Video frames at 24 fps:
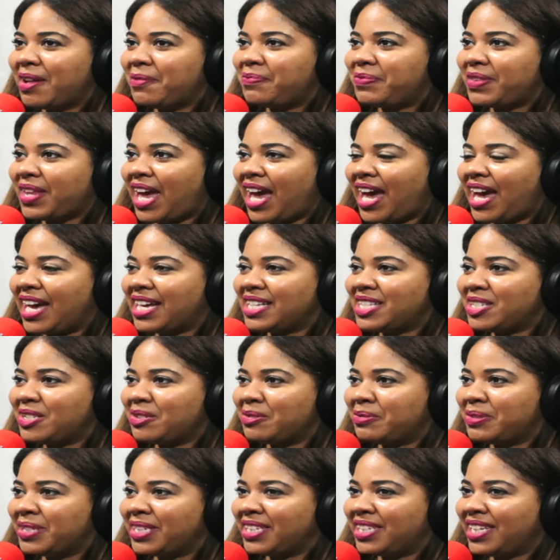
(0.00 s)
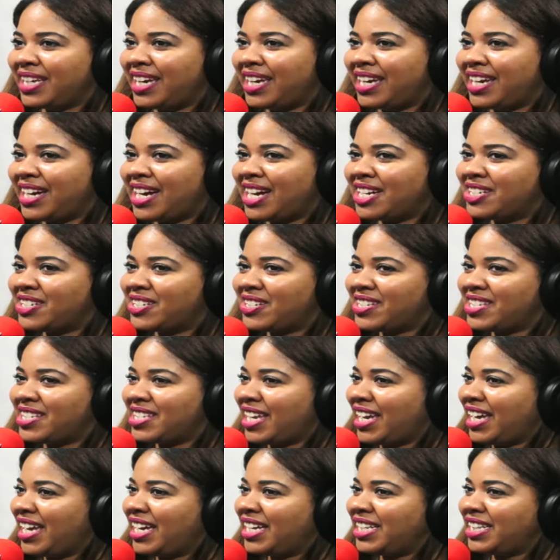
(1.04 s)
I had to really
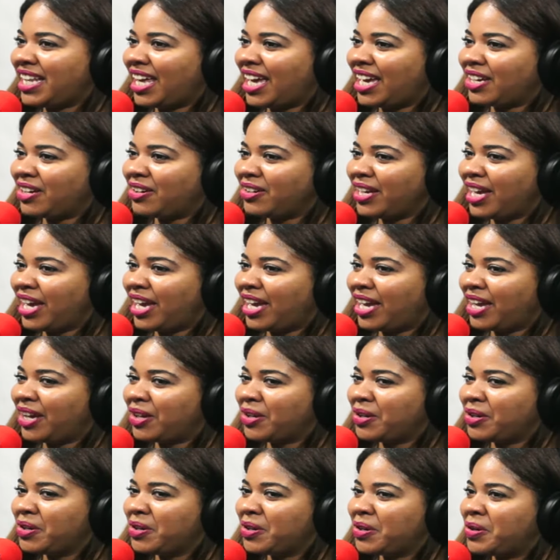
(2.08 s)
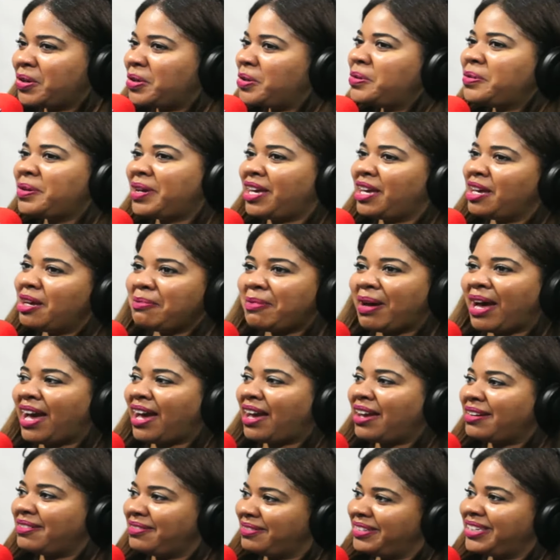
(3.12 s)
understand, like, okay, who am
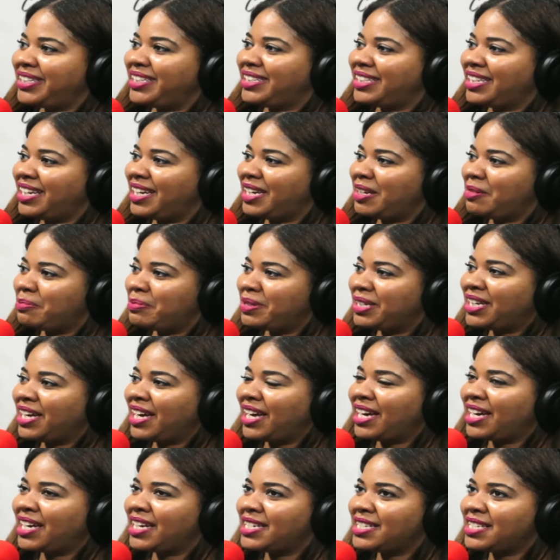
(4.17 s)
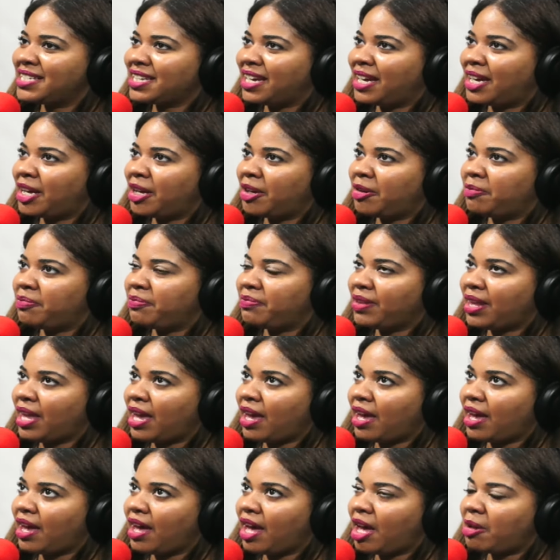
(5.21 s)
I really? Because
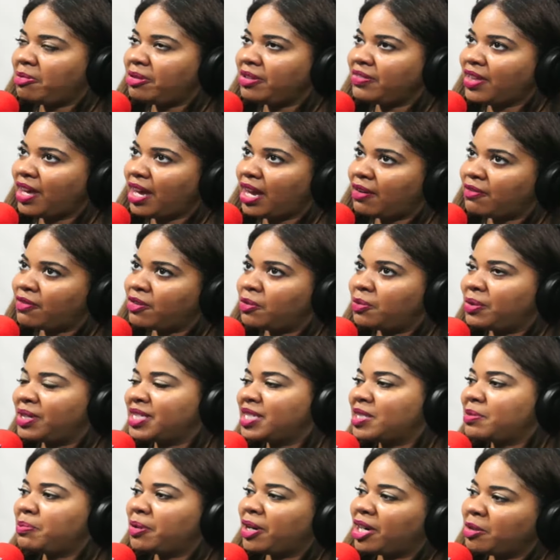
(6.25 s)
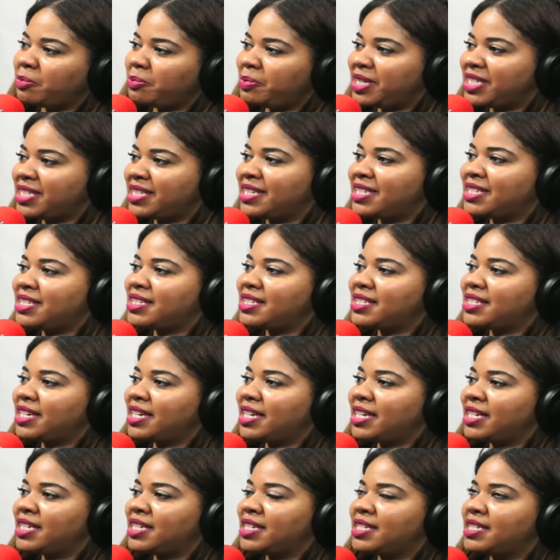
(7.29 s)
I believe that everyone's purpose
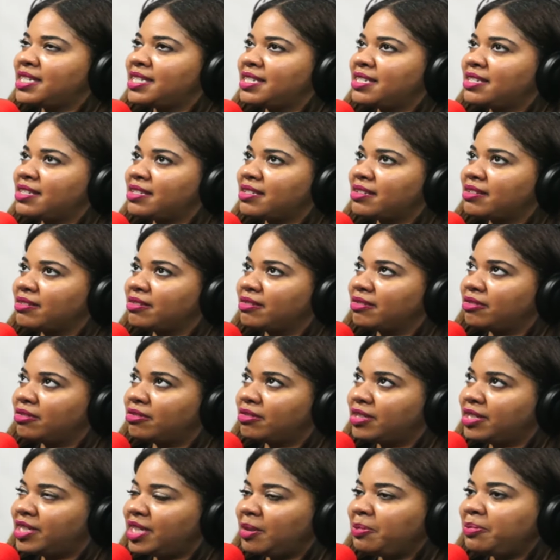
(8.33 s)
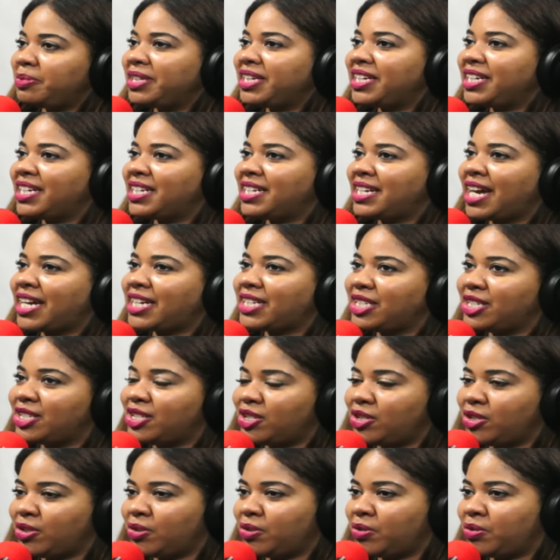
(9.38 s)
is deeply connected
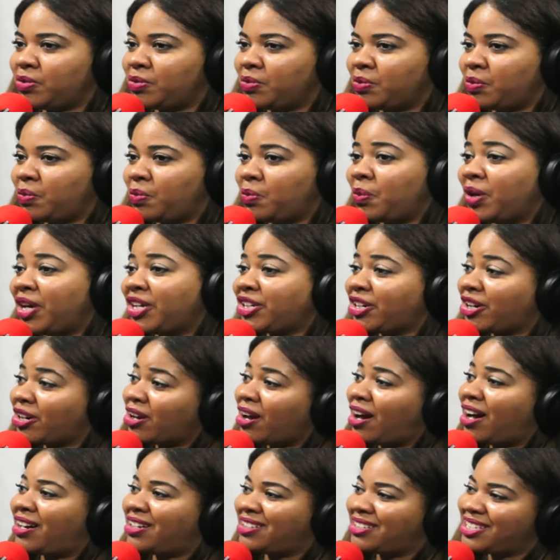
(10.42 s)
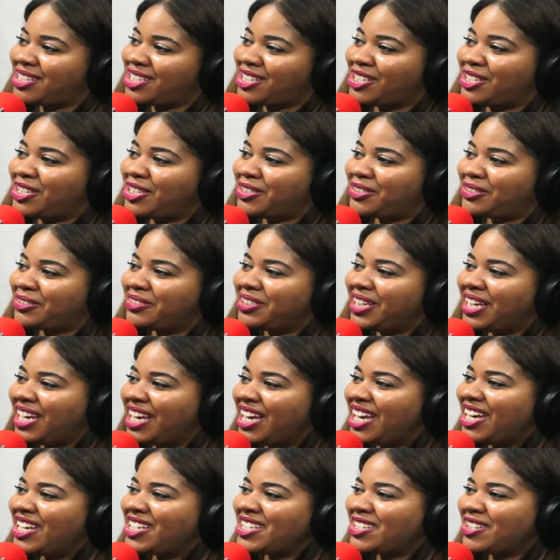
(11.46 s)
to what you're called to do.
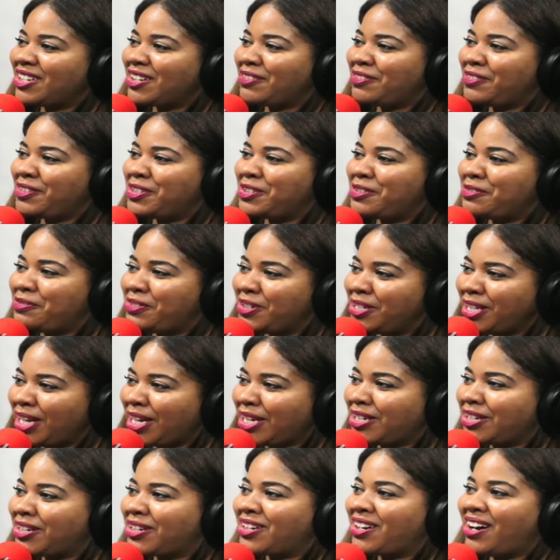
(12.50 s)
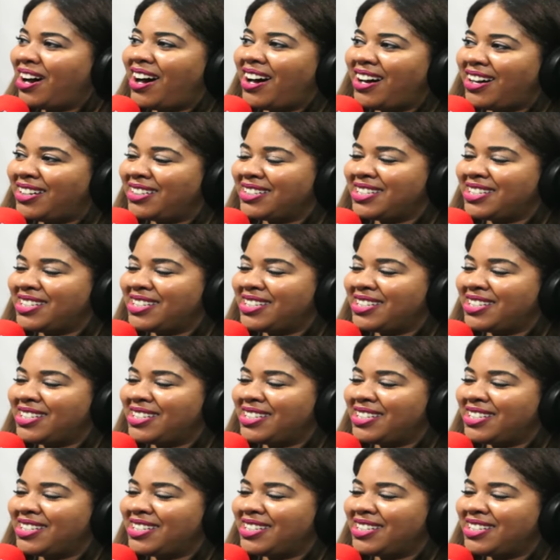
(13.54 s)
So if you feel like you're called